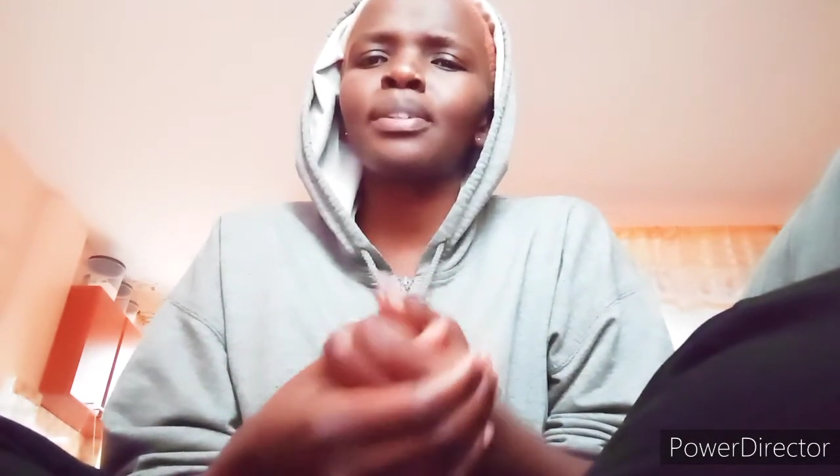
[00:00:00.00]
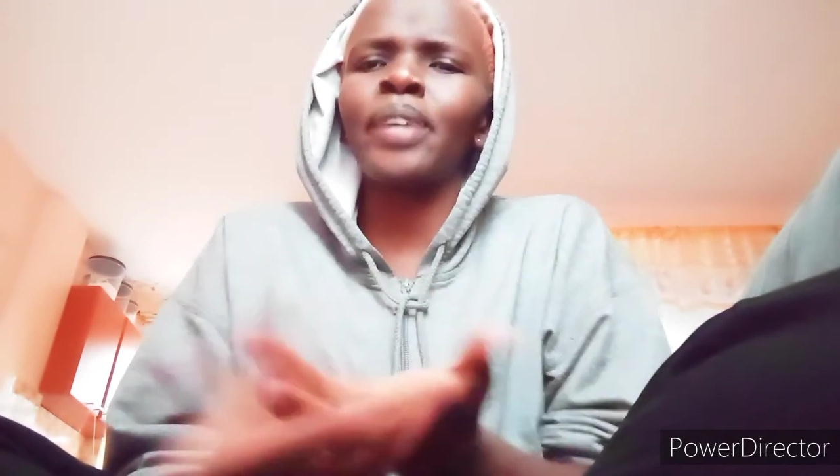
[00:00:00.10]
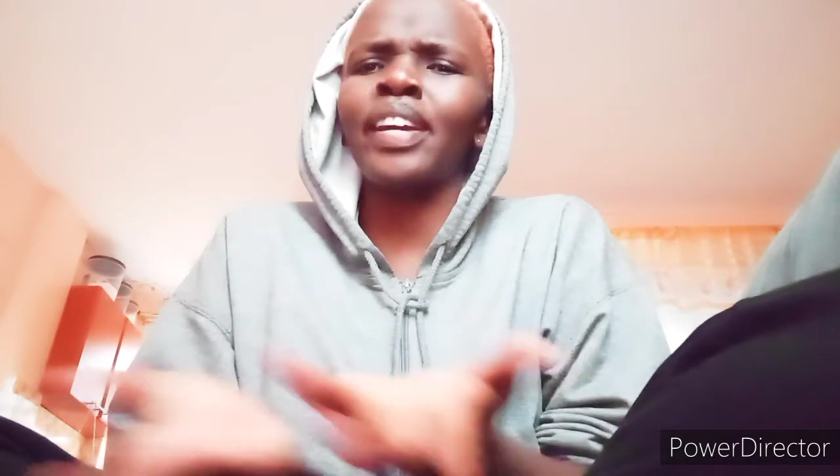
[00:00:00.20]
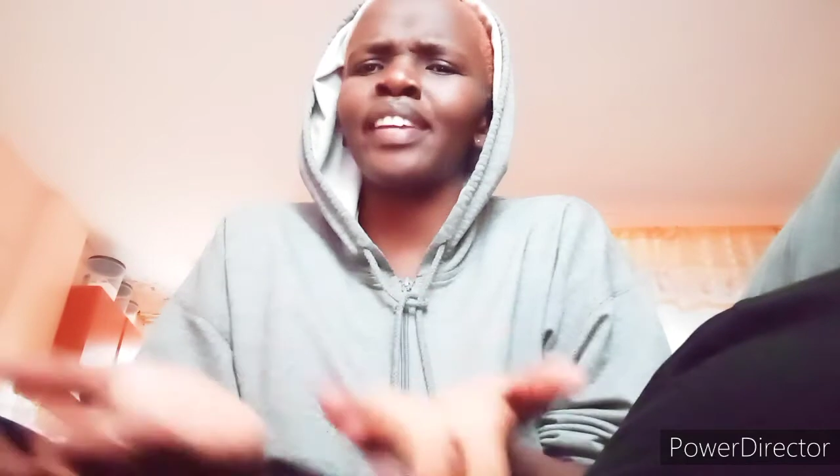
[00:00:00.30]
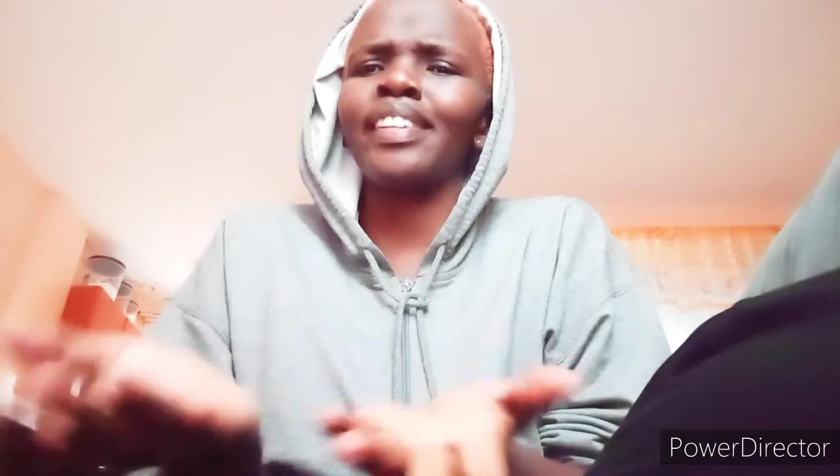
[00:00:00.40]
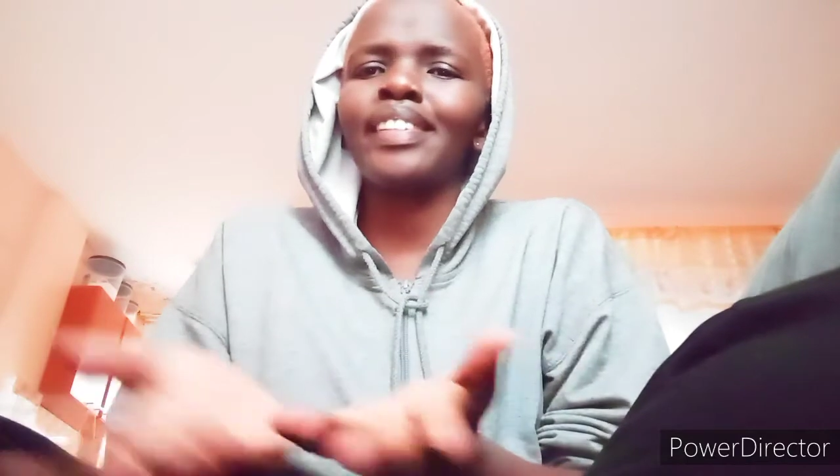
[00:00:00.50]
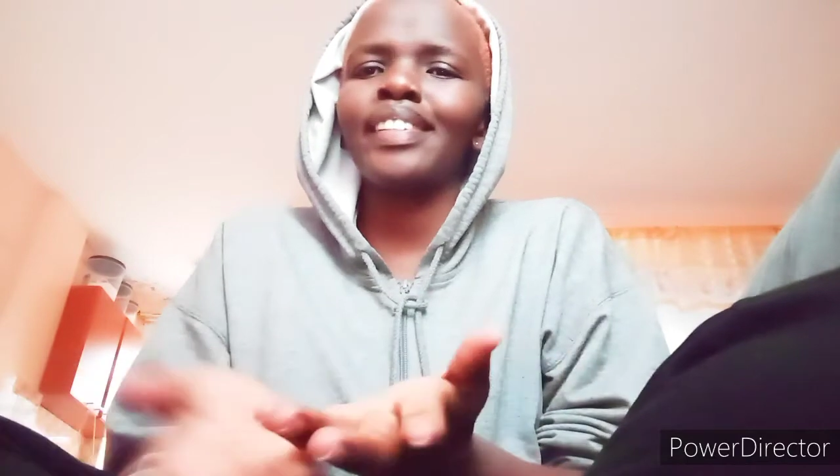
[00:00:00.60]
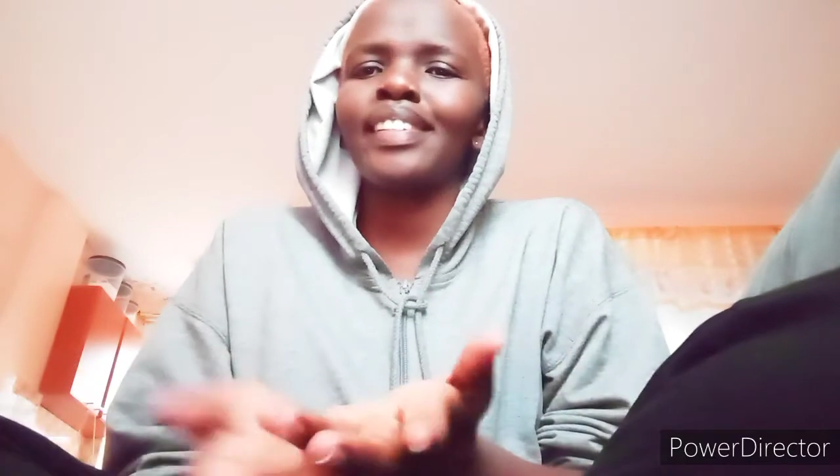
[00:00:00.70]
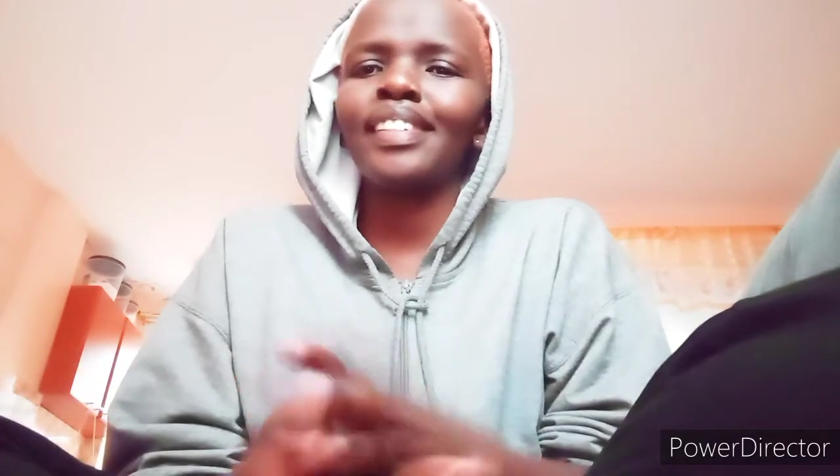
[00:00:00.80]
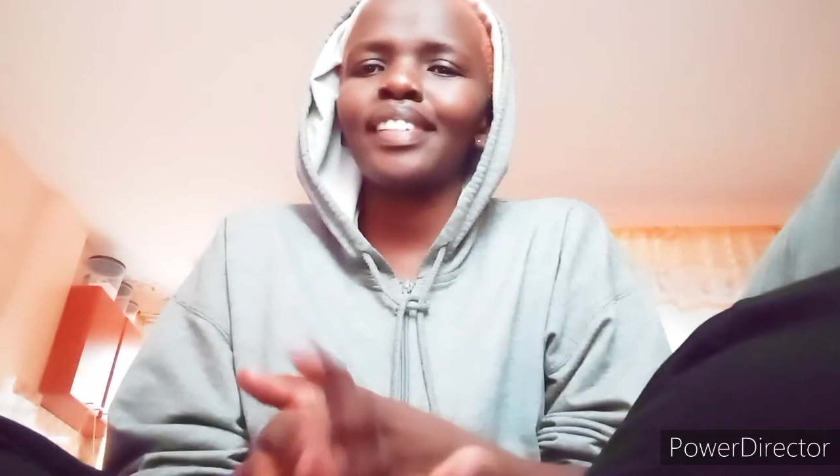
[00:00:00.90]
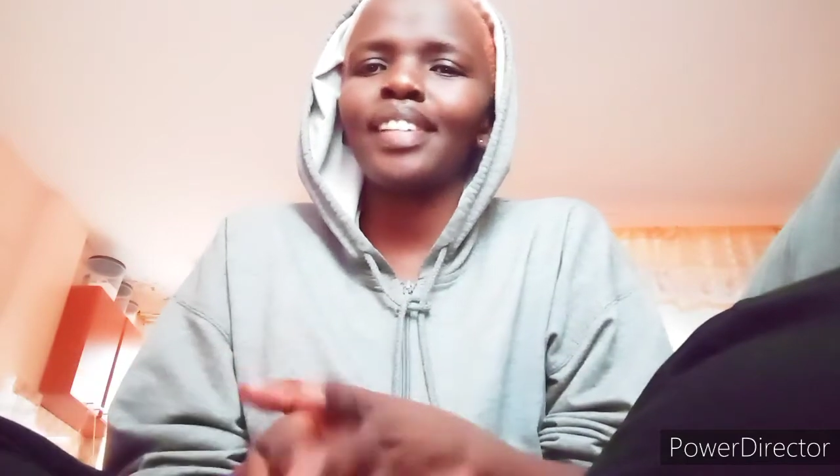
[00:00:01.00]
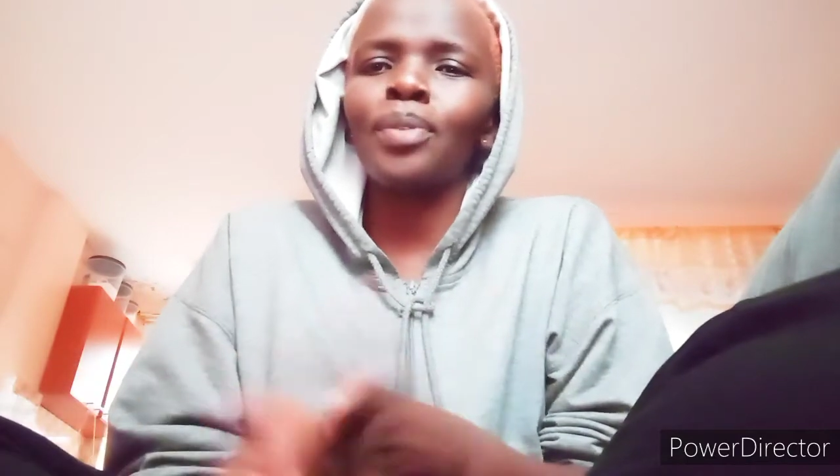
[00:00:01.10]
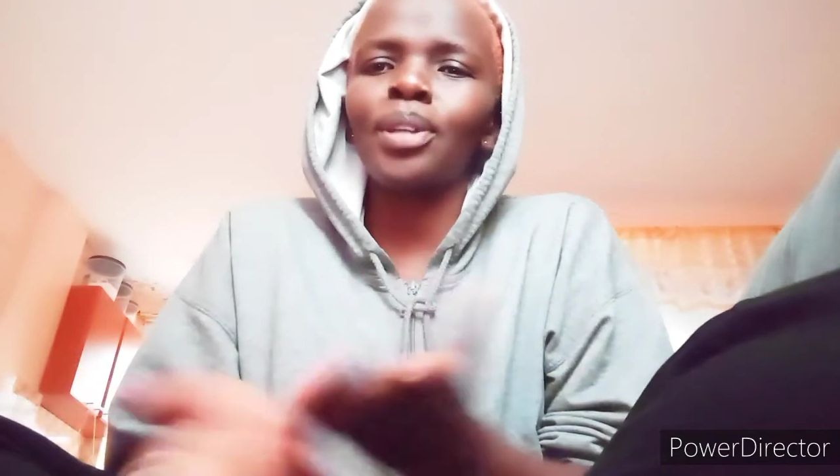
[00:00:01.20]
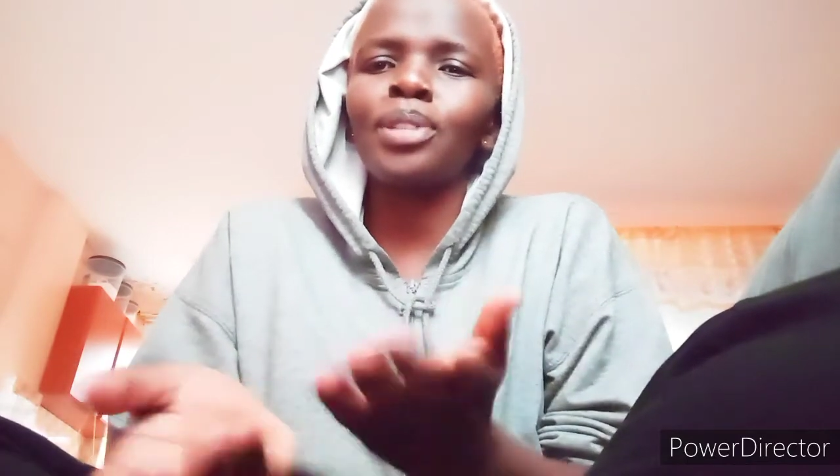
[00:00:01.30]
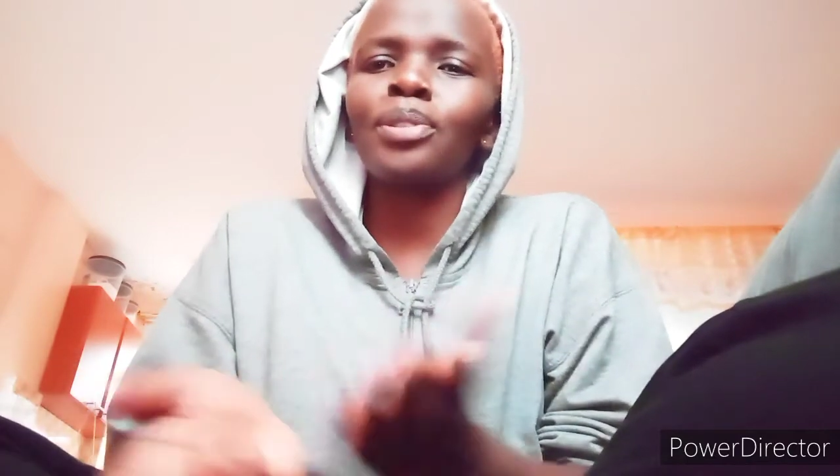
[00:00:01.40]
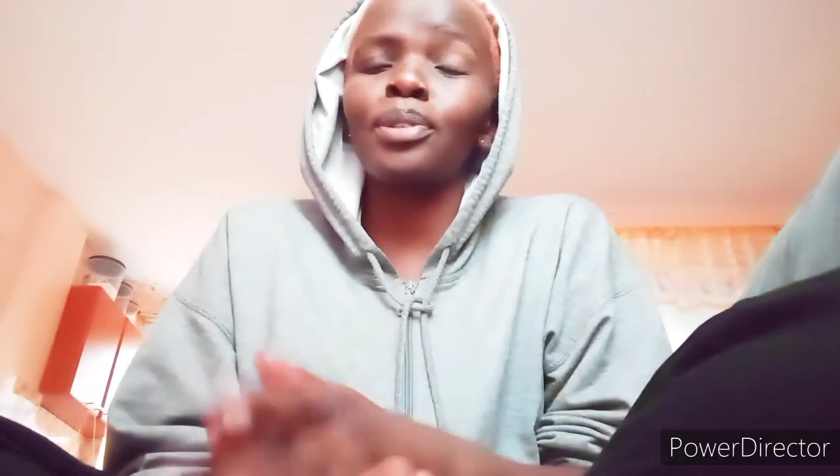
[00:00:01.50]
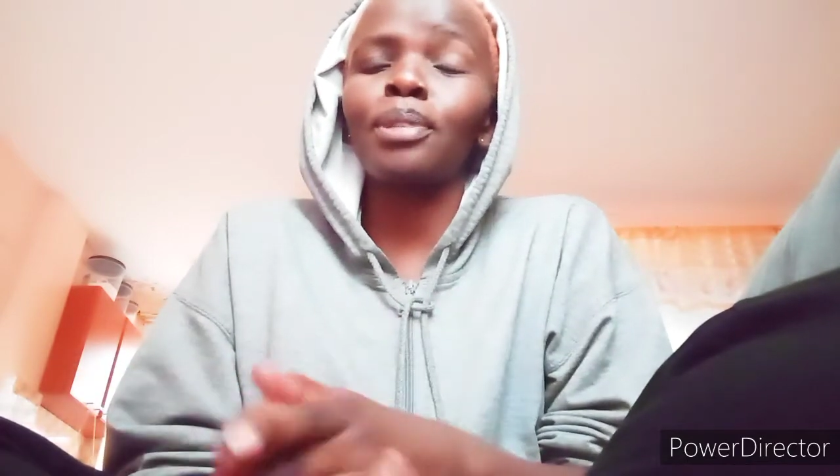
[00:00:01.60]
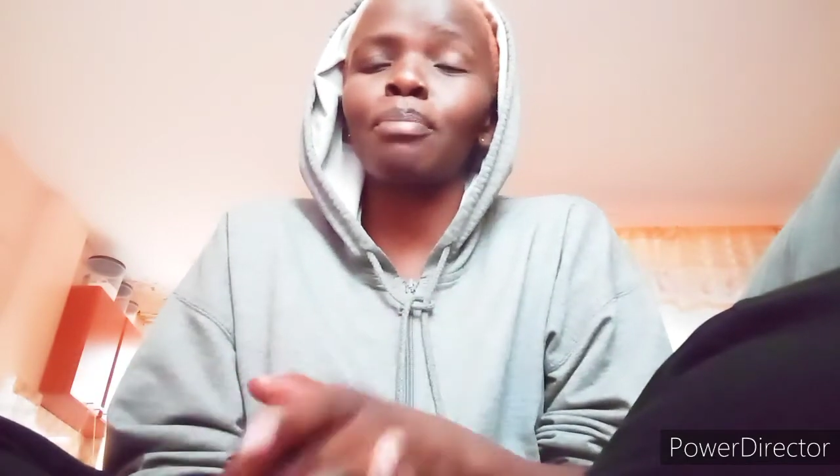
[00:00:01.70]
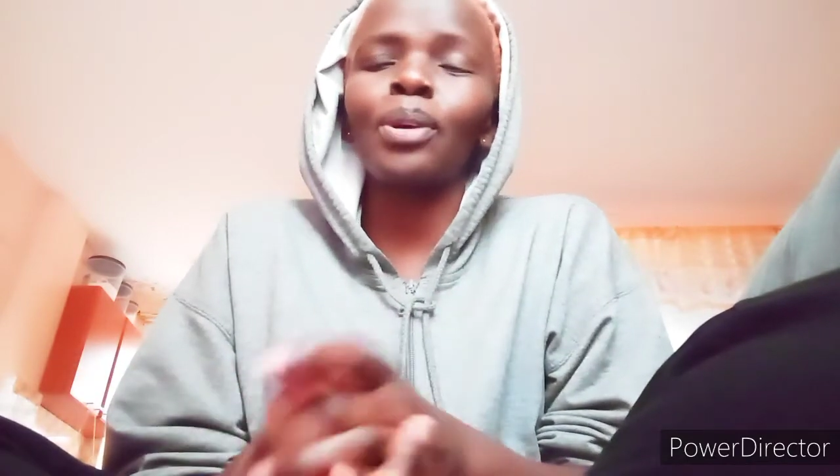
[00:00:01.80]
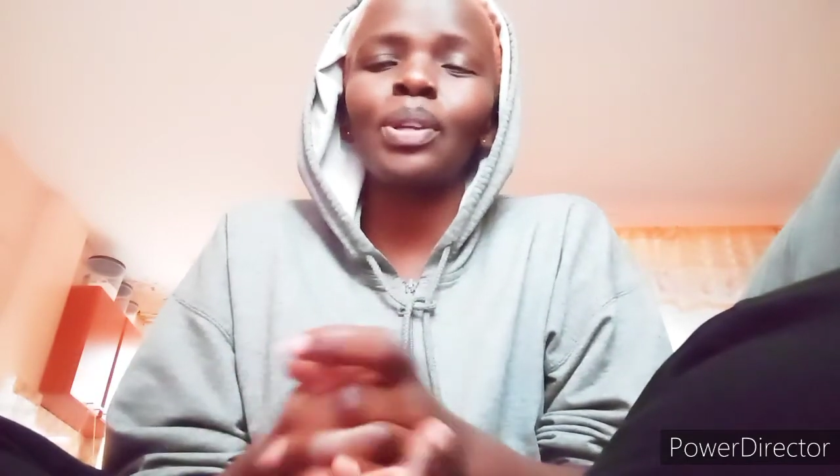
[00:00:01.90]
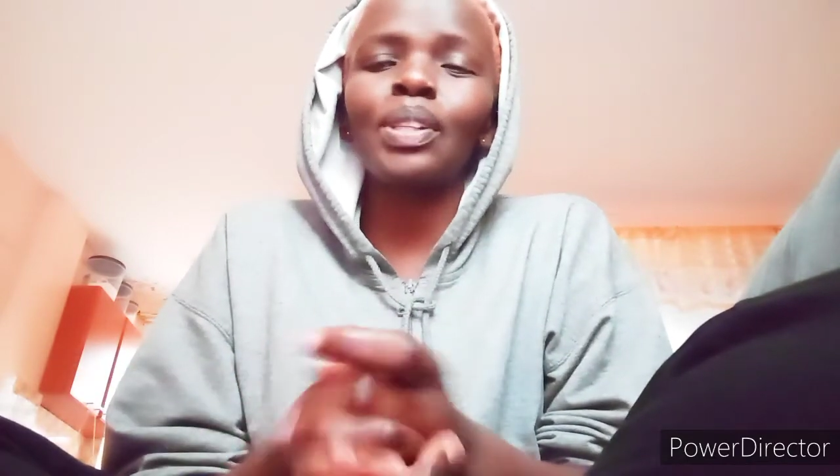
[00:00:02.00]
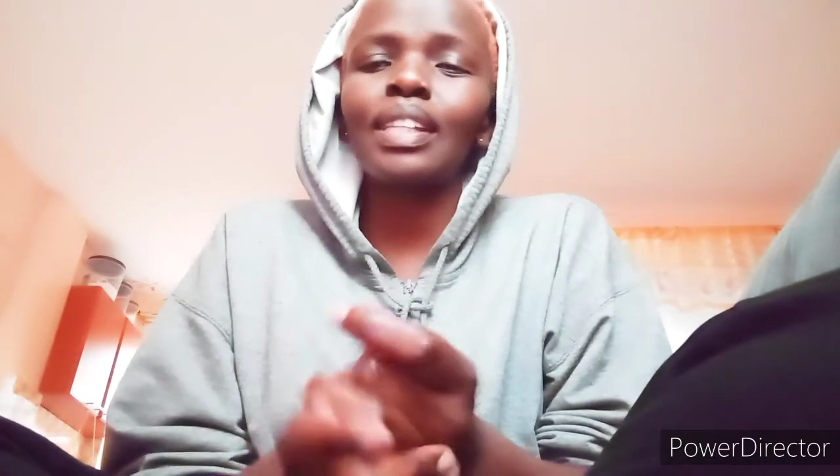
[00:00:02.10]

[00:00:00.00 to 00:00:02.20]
Why? Why should you inbox?